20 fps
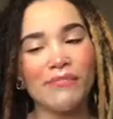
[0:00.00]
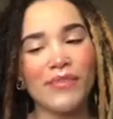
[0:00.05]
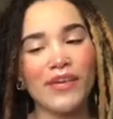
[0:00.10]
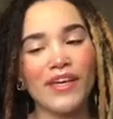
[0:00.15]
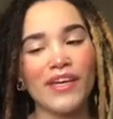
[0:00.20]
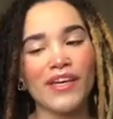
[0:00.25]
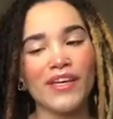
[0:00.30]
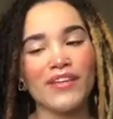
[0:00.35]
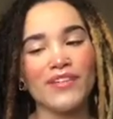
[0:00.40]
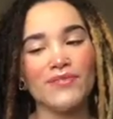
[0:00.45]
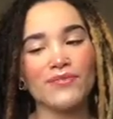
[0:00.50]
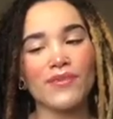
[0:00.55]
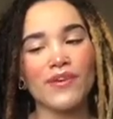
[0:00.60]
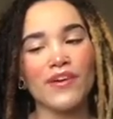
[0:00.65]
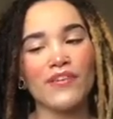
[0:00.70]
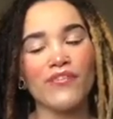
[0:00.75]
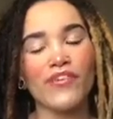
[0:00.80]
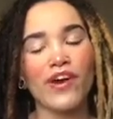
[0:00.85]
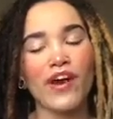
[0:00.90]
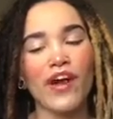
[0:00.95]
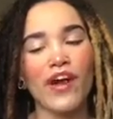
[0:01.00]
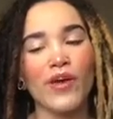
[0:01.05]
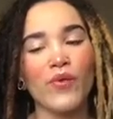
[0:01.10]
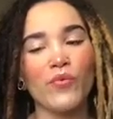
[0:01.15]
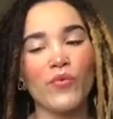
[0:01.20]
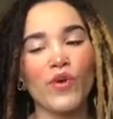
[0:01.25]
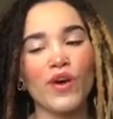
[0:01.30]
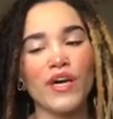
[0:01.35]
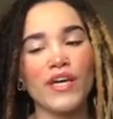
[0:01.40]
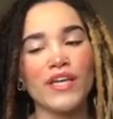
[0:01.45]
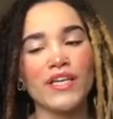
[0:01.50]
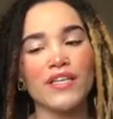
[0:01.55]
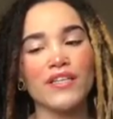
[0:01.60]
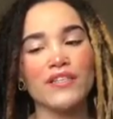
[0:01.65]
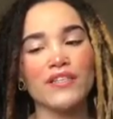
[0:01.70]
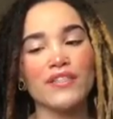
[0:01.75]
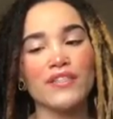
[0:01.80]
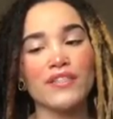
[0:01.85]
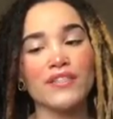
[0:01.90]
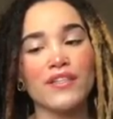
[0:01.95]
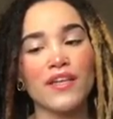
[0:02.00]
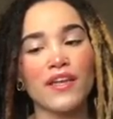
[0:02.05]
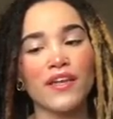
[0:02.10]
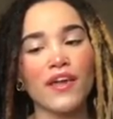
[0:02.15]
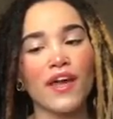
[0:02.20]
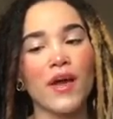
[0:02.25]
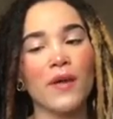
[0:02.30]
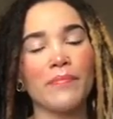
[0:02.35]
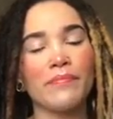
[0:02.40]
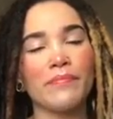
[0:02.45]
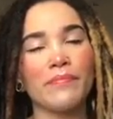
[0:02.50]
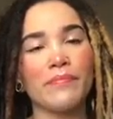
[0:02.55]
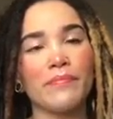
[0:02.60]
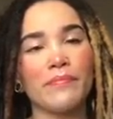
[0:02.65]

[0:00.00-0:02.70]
because whenever I was setting up,